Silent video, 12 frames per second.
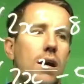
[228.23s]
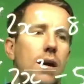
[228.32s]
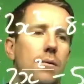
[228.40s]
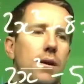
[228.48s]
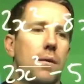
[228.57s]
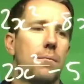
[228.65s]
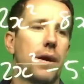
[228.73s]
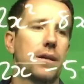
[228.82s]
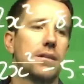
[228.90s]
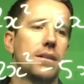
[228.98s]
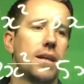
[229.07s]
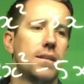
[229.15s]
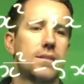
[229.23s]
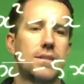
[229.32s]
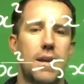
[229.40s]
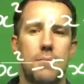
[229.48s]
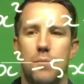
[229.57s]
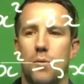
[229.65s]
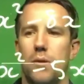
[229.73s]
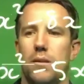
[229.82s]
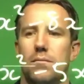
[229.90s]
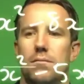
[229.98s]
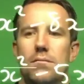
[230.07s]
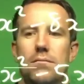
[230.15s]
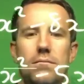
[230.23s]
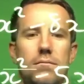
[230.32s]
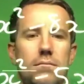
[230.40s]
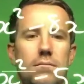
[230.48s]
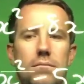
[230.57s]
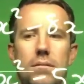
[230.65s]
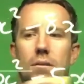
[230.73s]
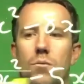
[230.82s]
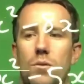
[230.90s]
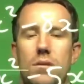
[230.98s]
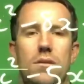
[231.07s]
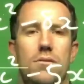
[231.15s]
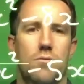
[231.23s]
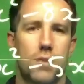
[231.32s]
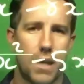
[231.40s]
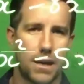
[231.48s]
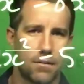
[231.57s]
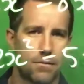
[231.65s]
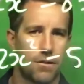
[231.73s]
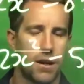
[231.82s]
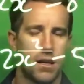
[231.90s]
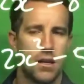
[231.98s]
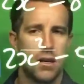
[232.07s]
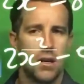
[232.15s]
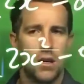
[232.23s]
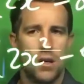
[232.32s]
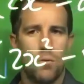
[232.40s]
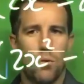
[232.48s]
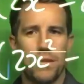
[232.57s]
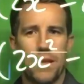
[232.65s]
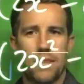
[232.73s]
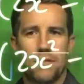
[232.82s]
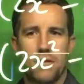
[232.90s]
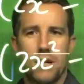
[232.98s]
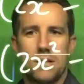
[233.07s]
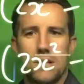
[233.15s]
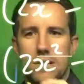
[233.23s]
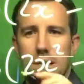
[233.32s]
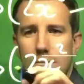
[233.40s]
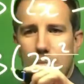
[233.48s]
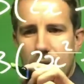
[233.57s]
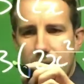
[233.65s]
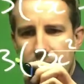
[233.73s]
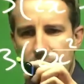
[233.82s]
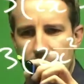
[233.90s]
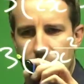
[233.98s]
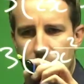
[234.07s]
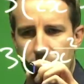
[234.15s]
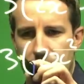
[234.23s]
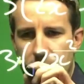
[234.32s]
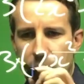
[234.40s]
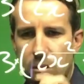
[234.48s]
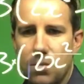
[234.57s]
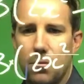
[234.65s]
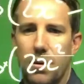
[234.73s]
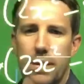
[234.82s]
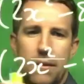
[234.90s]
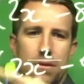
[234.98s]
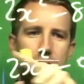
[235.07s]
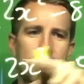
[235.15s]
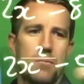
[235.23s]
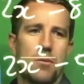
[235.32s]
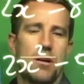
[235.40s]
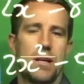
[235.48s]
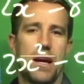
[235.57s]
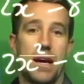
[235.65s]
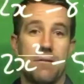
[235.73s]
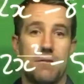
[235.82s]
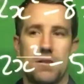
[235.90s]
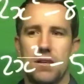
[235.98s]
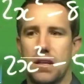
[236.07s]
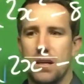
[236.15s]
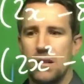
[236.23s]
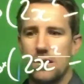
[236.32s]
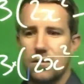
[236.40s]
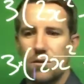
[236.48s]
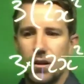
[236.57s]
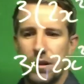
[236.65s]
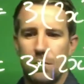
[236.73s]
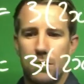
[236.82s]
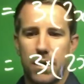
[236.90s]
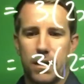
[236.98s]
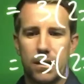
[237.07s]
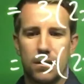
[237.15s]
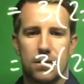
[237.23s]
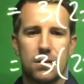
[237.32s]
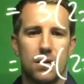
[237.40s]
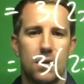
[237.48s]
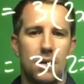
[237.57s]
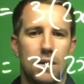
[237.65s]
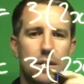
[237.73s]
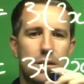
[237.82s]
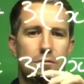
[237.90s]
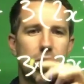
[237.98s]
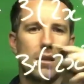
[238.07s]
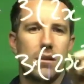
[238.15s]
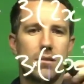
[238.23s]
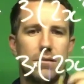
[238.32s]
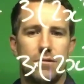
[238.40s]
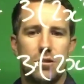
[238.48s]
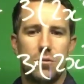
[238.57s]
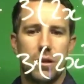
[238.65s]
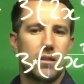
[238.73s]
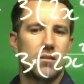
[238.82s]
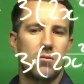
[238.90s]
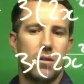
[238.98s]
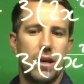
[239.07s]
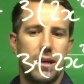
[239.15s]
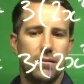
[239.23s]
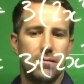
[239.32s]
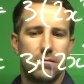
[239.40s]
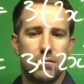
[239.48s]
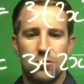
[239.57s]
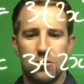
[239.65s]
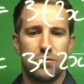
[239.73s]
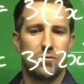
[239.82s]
and we get back to that same point with the 3 out the front. What that 3, as I said, means is that we need to multiply that 3 by now everything inside the brackets. 3 lots of 2x squared, 2,